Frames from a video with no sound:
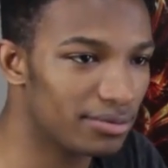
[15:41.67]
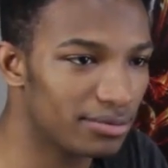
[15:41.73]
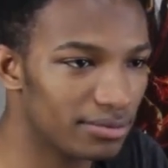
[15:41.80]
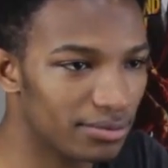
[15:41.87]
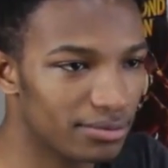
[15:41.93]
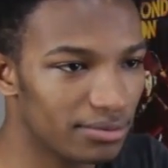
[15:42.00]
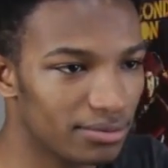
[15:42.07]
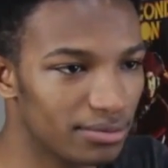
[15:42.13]

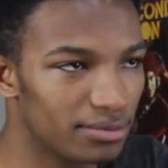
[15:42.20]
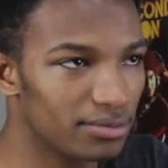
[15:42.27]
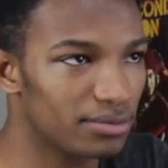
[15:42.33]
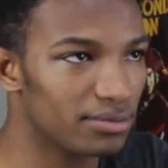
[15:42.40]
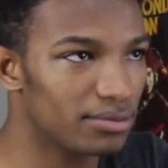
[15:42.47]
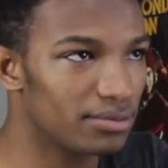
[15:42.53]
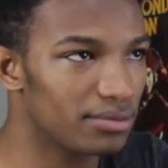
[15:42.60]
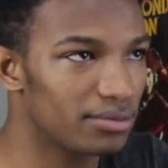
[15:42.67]

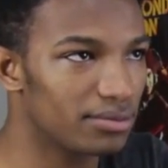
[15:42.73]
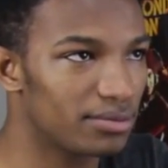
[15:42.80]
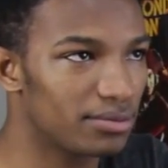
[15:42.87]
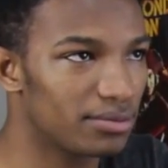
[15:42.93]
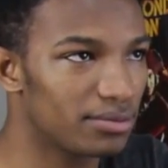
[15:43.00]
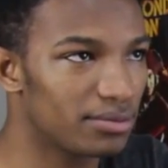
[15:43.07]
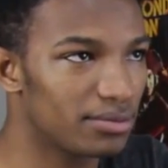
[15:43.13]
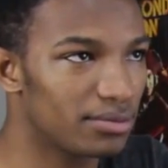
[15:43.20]

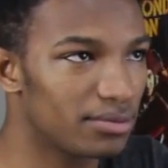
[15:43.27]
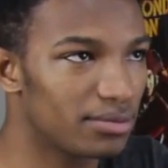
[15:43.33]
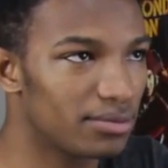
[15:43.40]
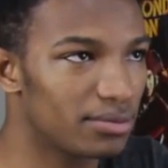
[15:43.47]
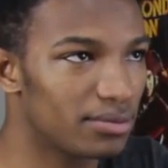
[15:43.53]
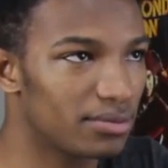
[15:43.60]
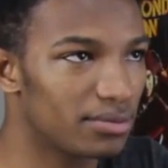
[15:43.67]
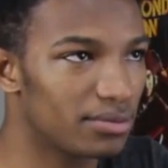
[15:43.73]

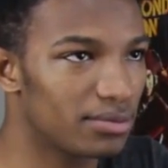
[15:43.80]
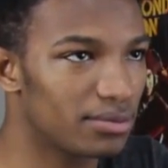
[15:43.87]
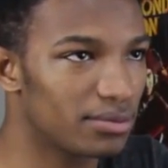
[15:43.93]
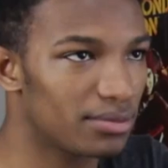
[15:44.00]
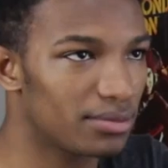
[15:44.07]
[no speech]